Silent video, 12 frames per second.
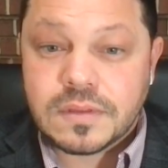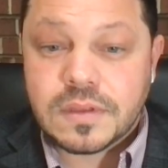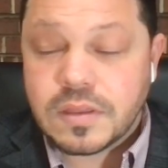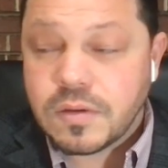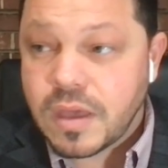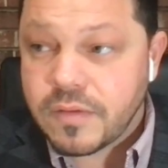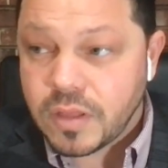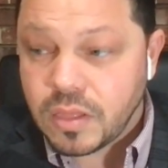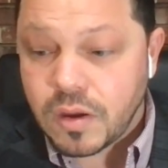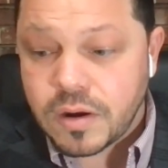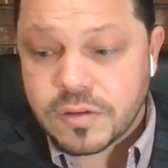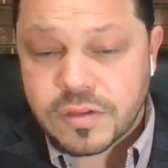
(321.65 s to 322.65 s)
Did you have a
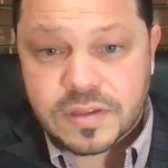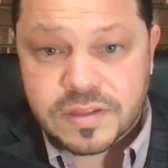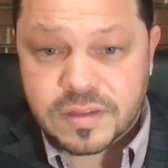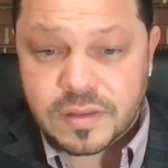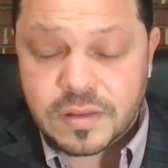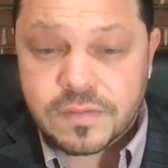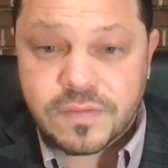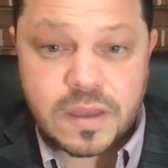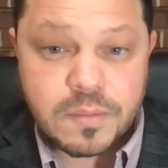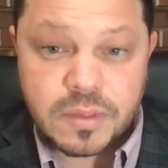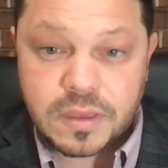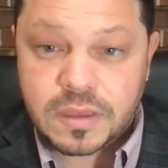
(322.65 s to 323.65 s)
large extended
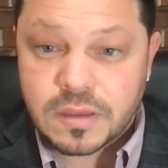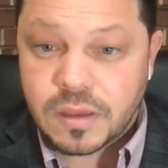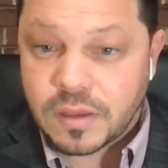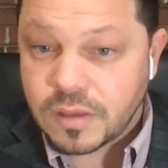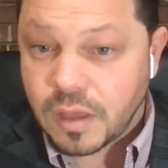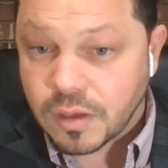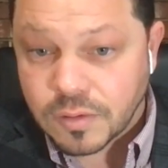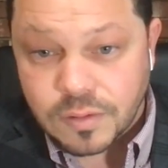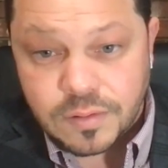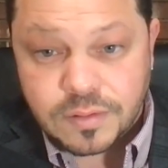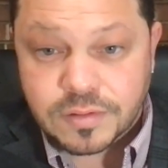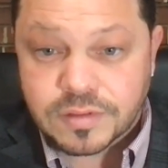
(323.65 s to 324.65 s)
family,
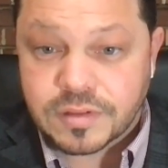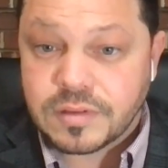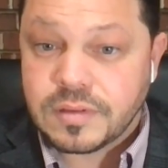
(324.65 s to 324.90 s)
uncles and